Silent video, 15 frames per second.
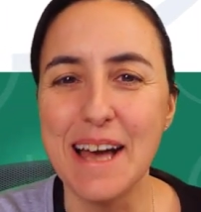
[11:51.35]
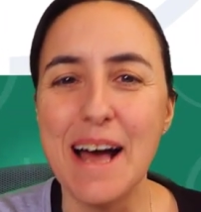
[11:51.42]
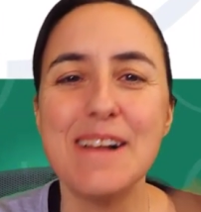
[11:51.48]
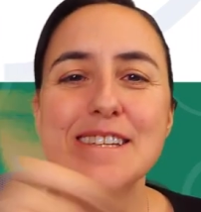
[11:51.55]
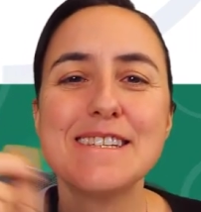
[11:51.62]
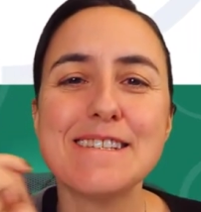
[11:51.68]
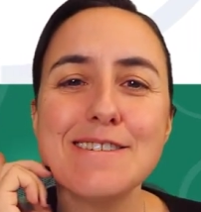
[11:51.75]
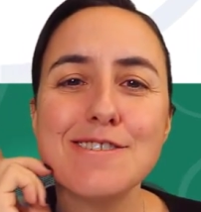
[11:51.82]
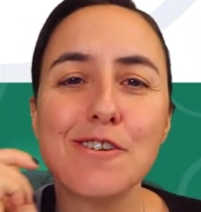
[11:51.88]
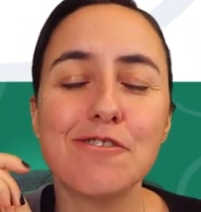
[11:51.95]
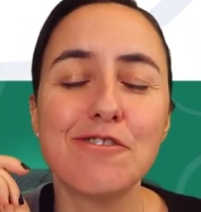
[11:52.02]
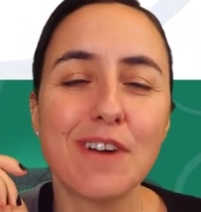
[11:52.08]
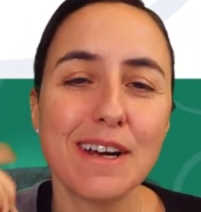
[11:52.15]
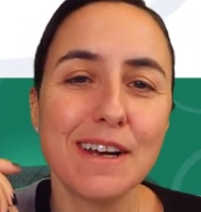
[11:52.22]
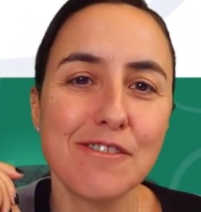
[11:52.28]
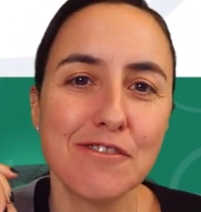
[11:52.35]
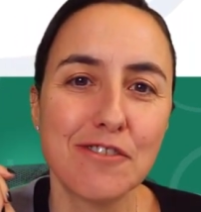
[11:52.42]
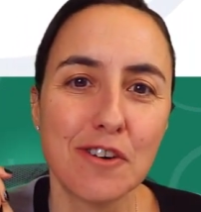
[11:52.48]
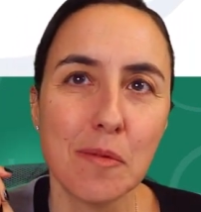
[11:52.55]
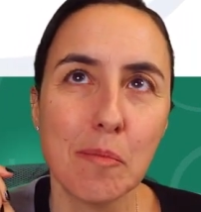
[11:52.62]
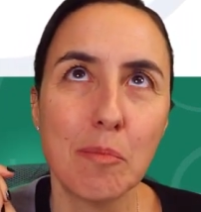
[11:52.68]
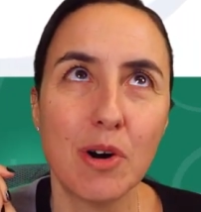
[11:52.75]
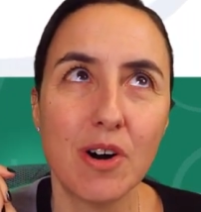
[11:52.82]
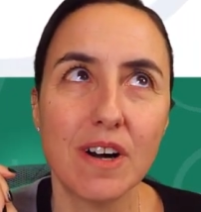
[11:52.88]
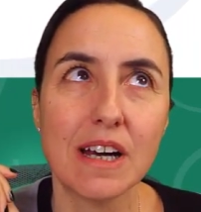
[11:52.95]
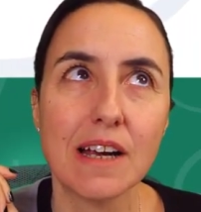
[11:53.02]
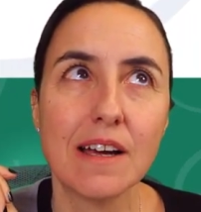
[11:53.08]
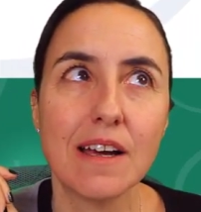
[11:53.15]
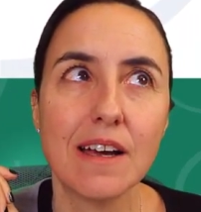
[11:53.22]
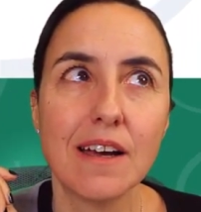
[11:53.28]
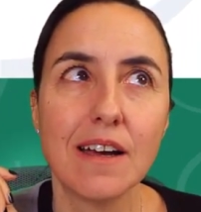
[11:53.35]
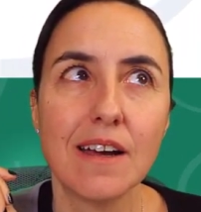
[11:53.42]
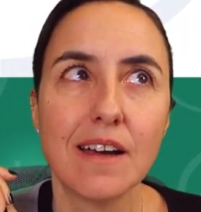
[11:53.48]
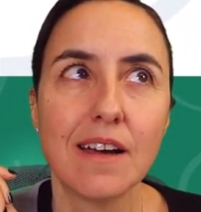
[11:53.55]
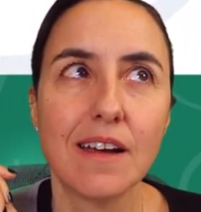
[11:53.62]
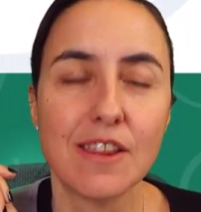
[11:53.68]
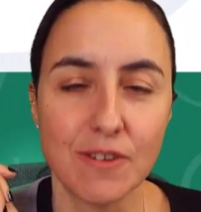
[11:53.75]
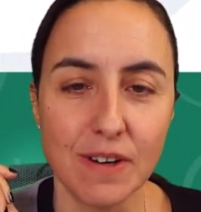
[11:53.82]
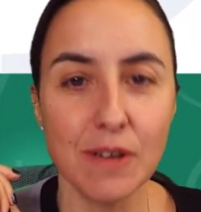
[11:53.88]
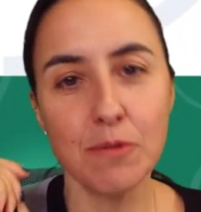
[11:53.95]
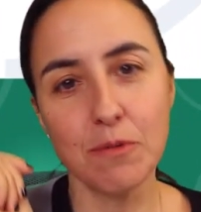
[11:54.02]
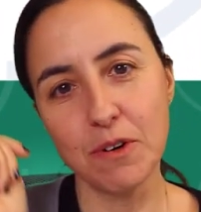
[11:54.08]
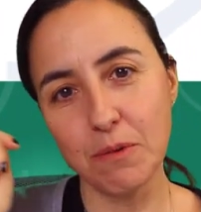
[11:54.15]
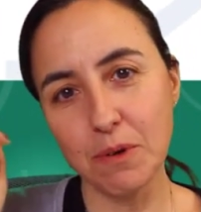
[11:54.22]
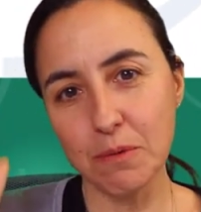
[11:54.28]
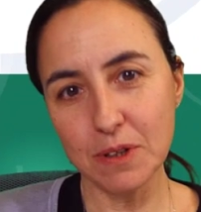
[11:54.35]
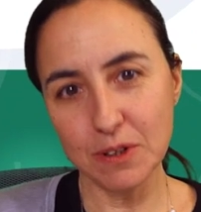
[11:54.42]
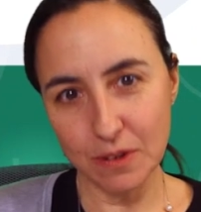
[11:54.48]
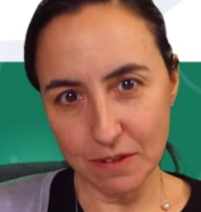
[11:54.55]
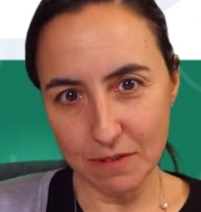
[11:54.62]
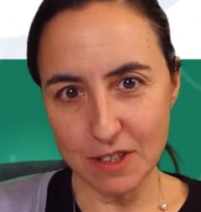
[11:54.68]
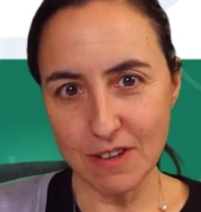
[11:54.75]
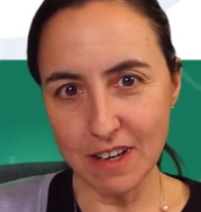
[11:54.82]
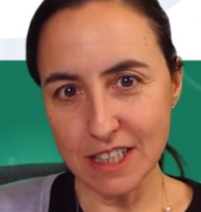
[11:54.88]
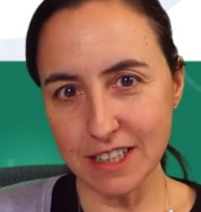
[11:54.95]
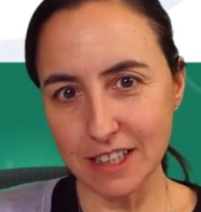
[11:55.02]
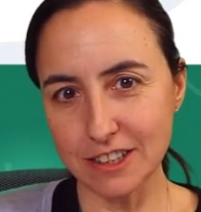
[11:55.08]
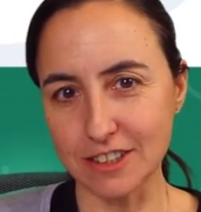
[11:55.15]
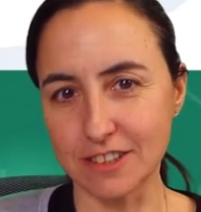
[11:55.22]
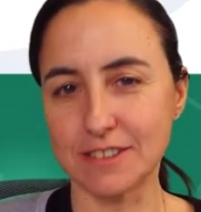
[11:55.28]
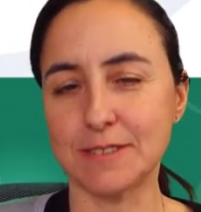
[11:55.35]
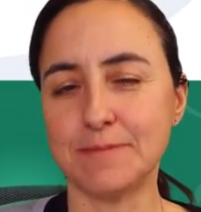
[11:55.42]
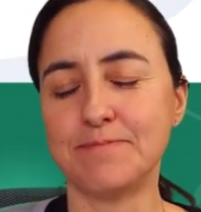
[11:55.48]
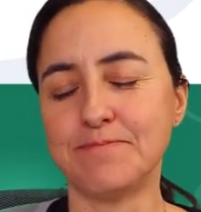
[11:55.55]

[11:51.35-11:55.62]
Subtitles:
I'll see you on Friday for part 3, where we will do the visualization.